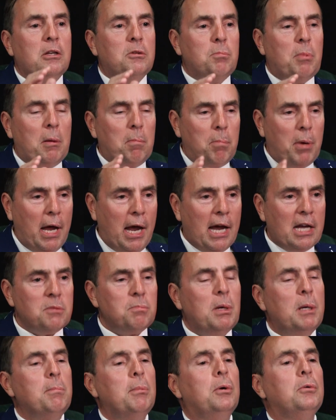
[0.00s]
It's been
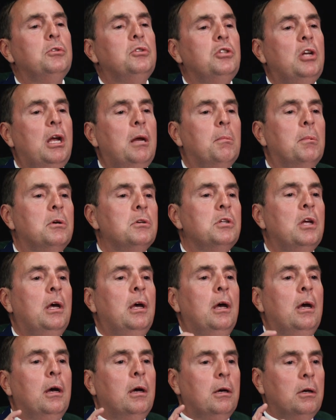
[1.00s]
passed by both chambers.
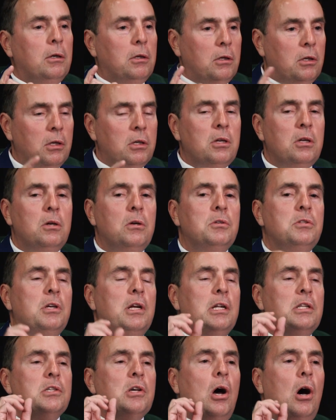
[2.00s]
Good news,
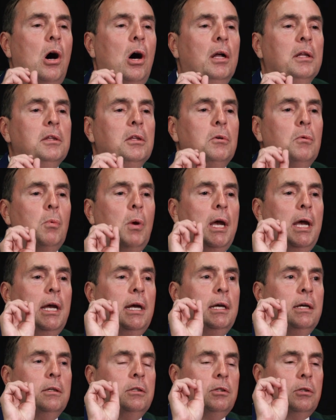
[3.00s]
it's on the
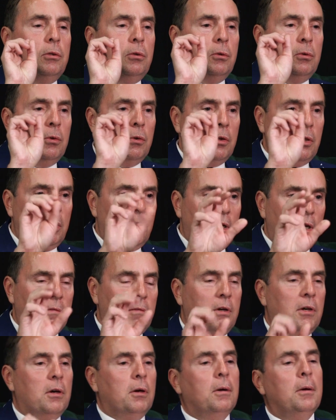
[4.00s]
way to the
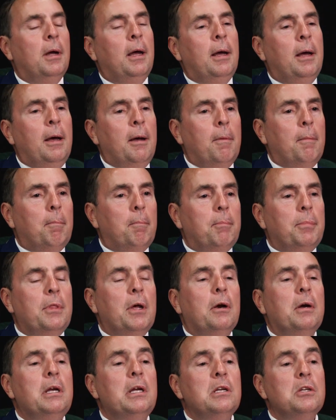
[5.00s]
governor.
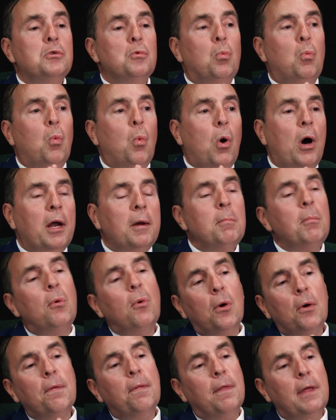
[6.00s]
There is one
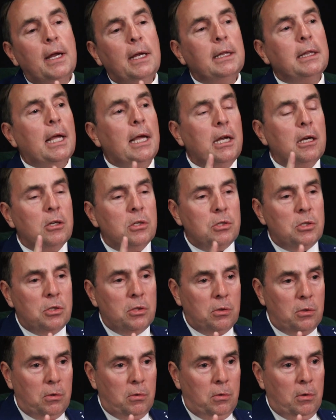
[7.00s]
more thing they can
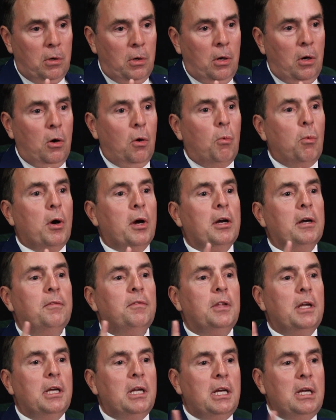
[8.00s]
do, where
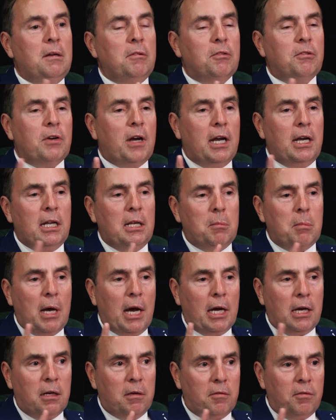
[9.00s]
if they keep fighting
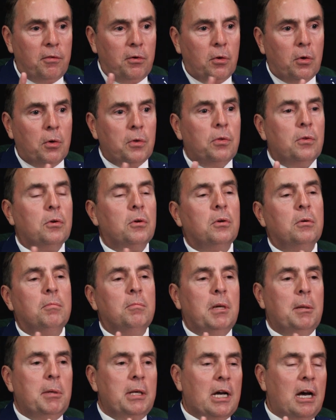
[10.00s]
back and forth, or
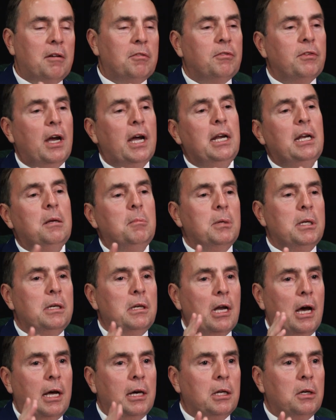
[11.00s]
maybe not fighting,
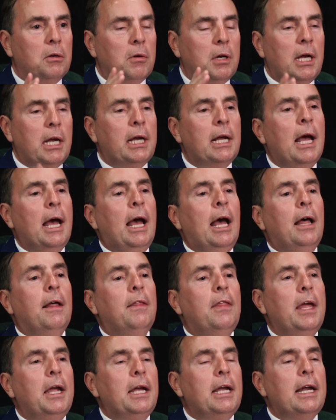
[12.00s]
but not agreeing,
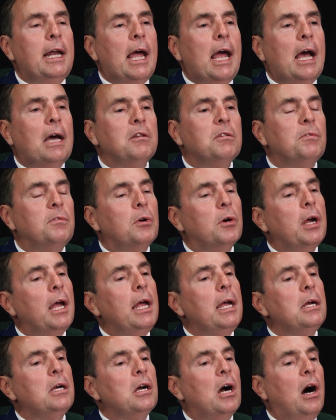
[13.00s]
they can ask for
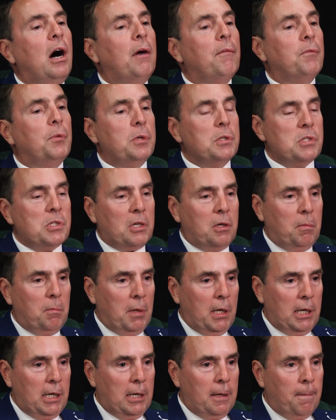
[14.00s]
a conference
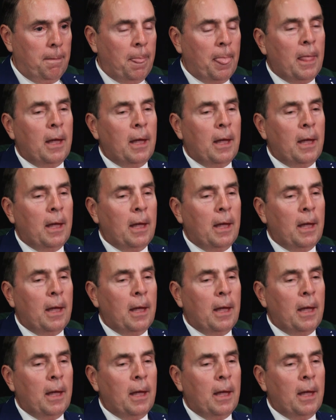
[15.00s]
committee.